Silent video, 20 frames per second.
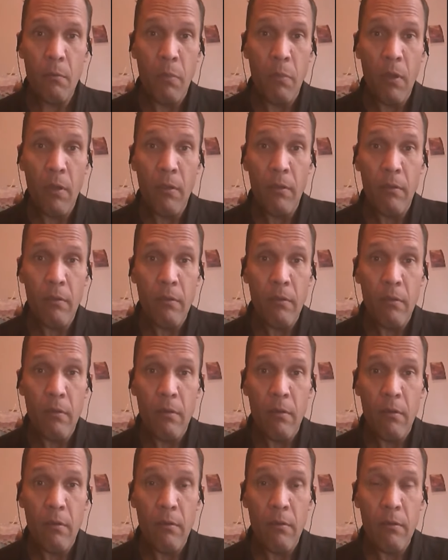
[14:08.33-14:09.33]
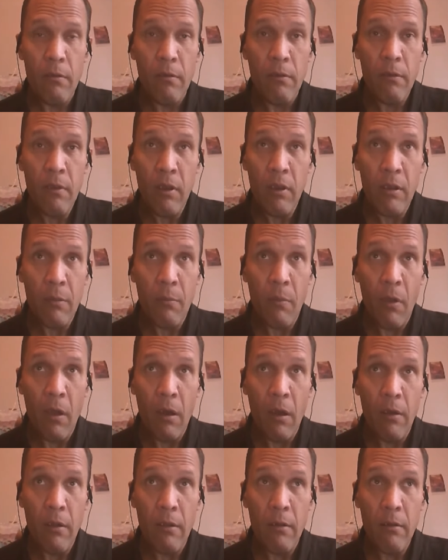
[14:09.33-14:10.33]
But think
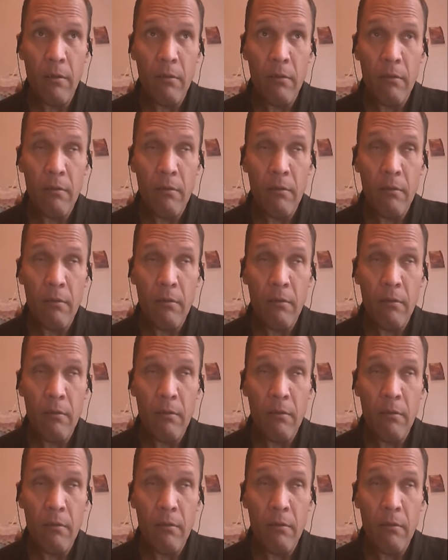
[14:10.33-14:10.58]
about it.